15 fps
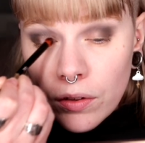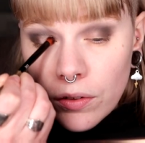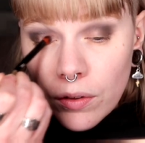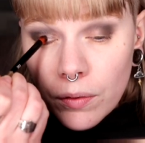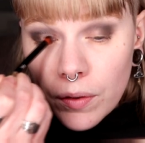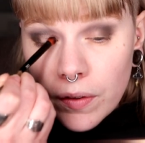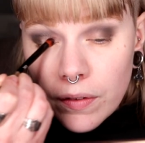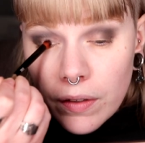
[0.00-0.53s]

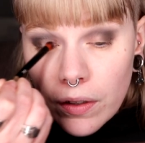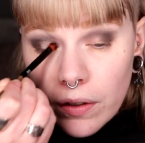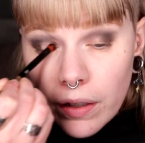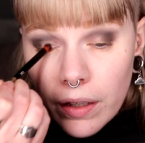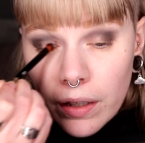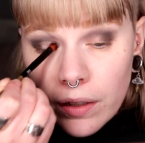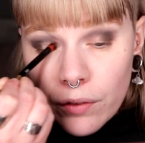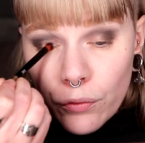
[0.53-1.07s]
So is there
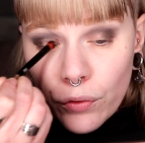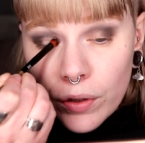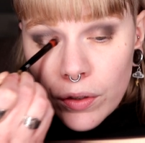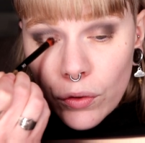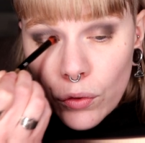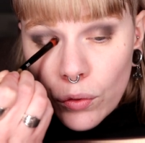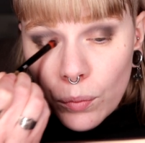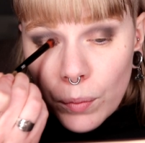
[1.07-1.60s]

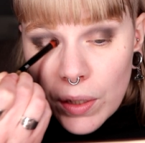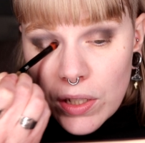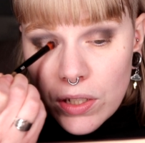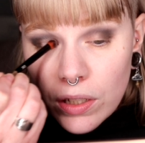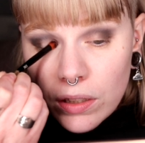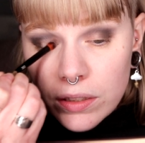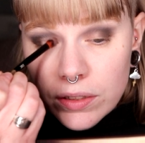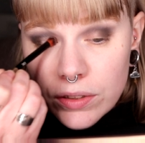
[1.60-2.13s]
anything
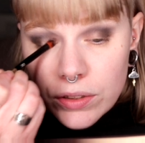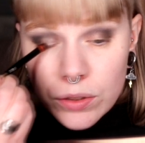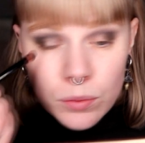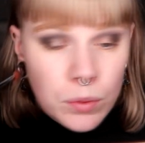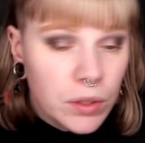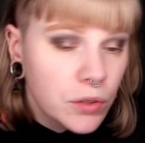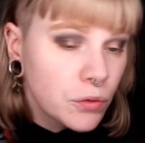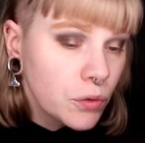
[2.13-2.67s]
special that you
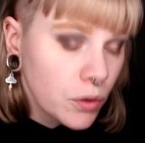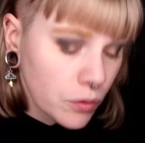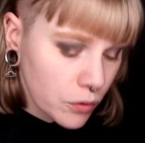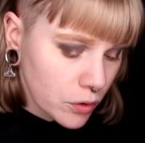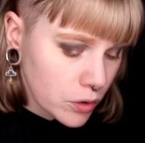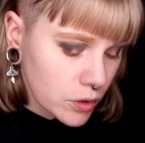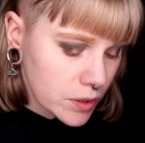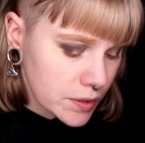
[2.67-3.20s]
wish for
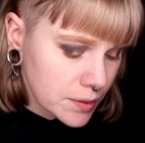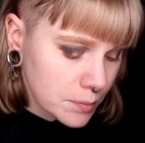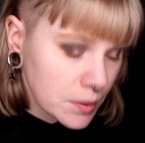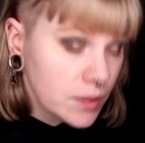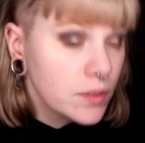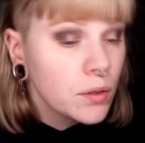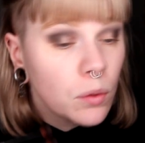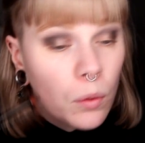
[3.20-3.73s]
for
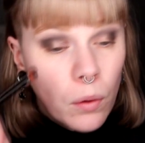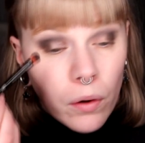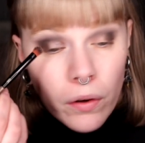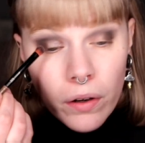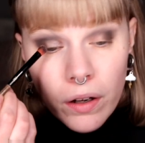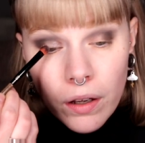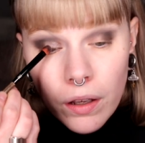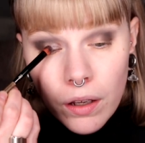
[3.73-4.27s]
Christmas
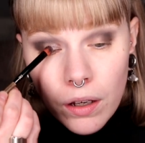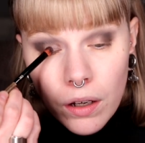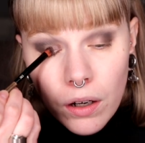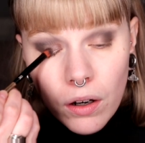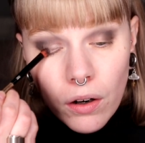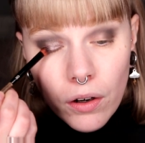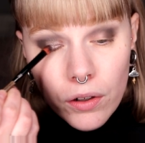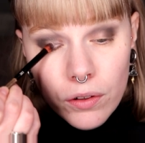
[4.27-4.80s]
or
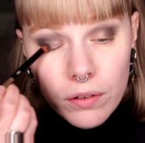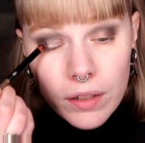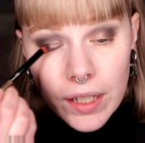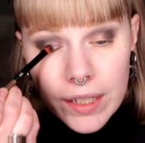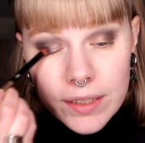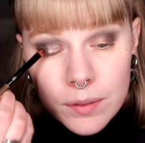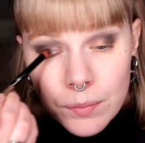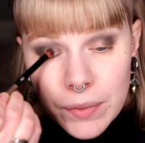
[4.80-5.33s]
are you
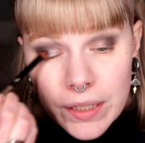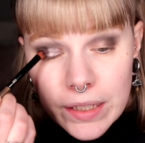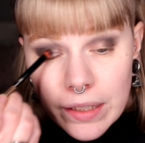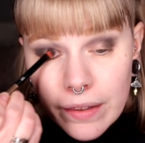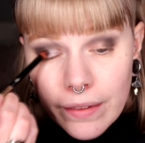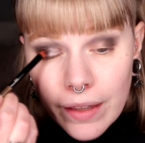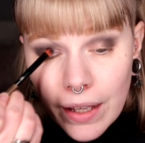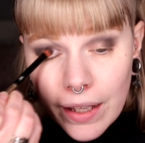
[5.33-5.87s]
like
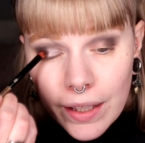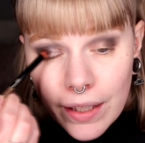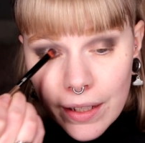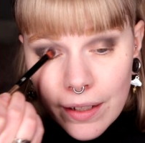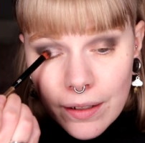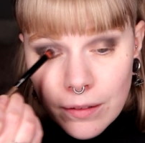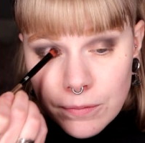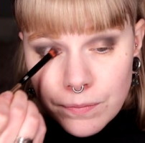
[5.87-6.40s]
me
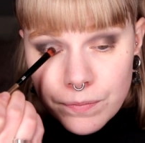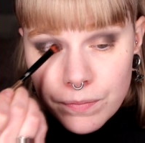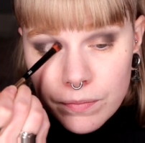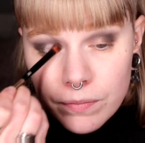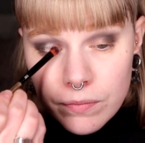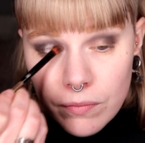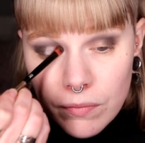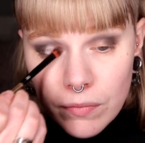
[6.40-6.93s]
that
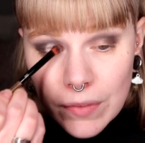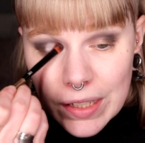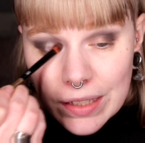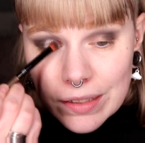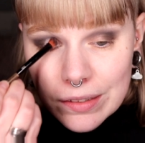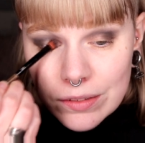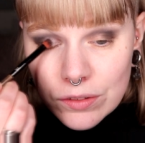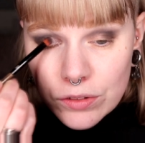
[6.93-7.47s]

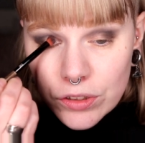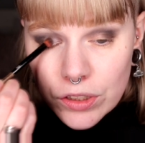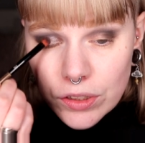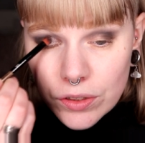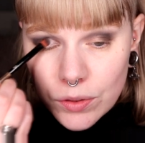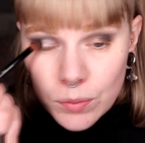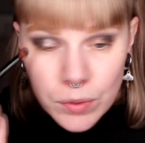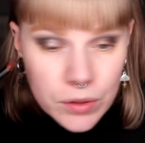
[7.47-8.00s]
you
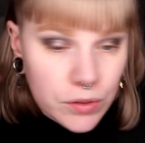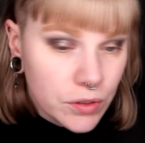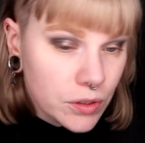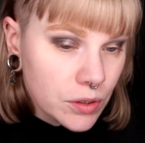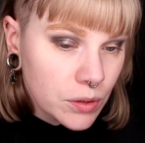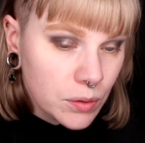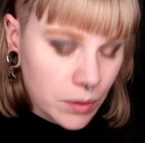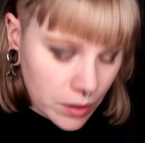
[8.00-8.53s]
just want
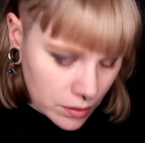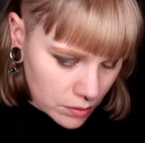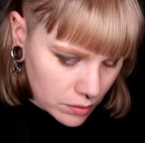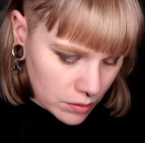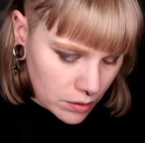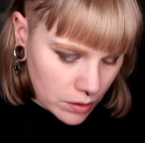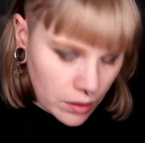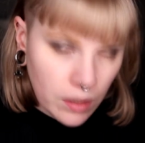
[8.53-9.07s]
to
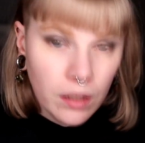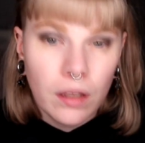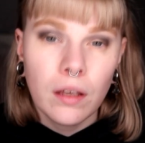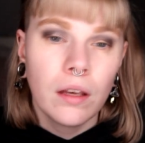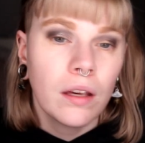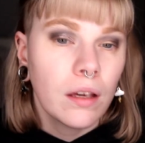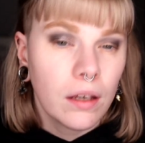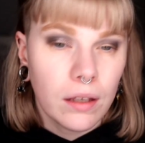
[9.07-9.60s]

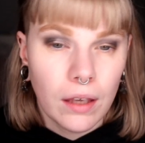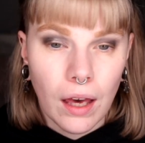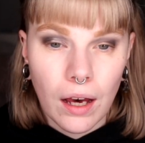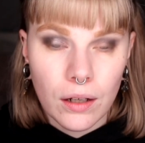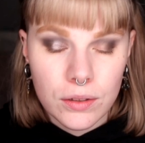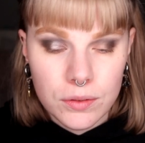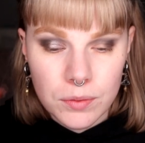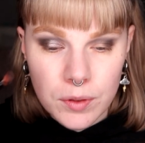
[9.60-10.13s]
hang
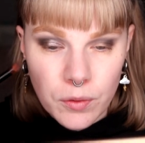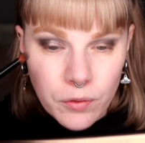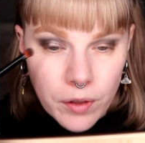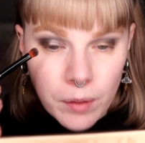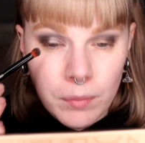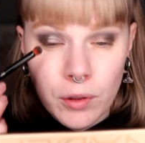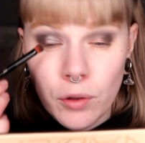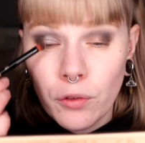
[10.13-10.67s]
out with
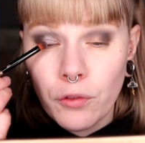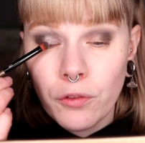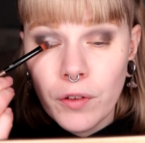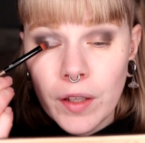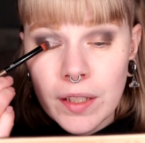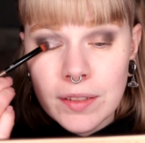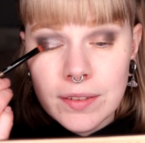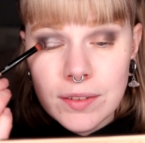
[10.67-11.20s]
family or
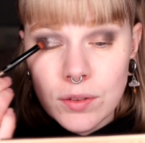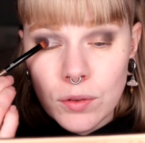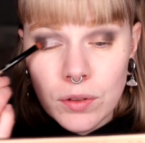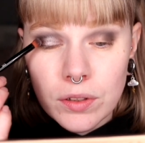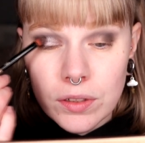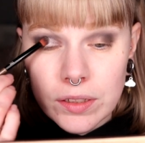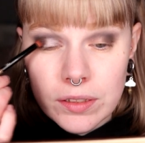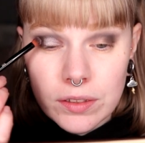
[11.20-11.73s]
friends
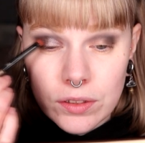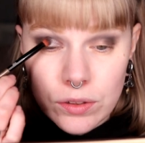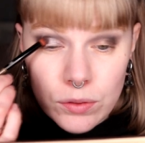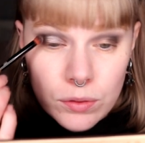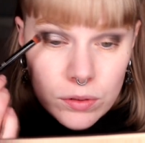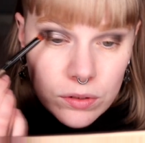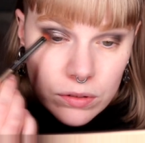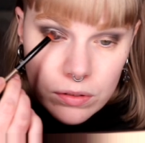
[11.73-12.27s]
or do
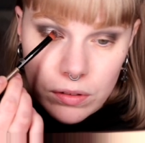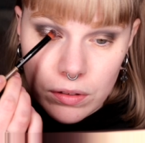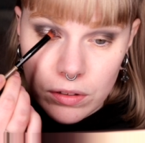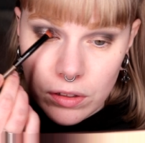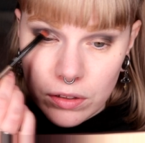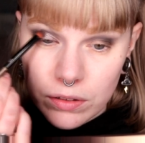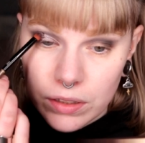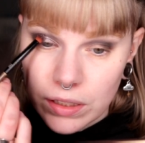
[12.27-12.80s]
you
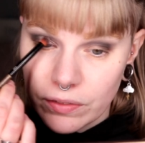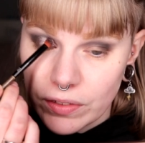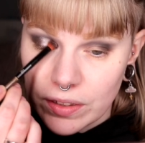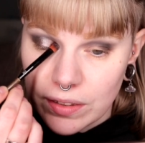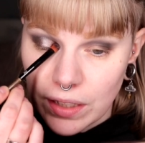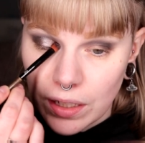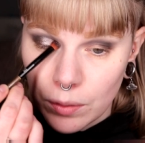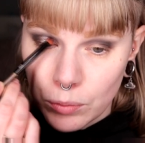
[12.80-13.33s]
not even
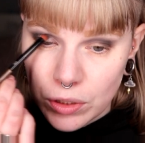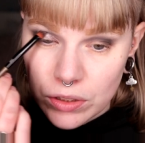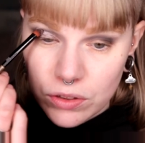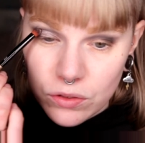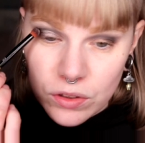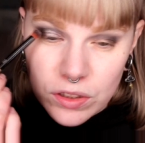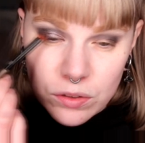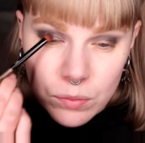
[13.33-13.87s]
celebrate
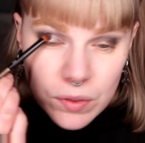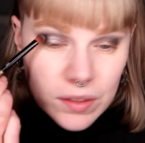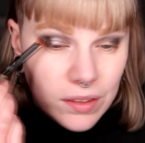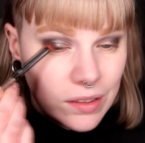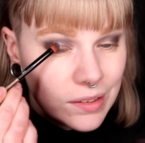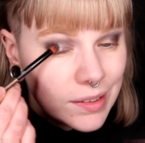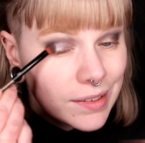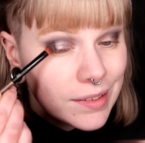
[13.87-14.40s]
Christmas
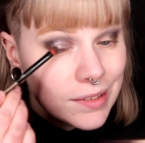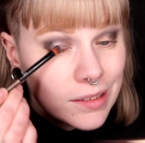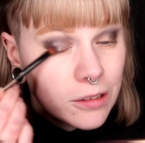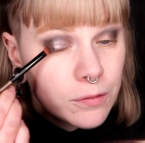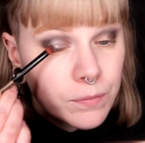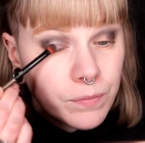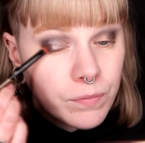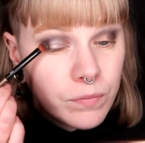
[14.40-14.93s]
and just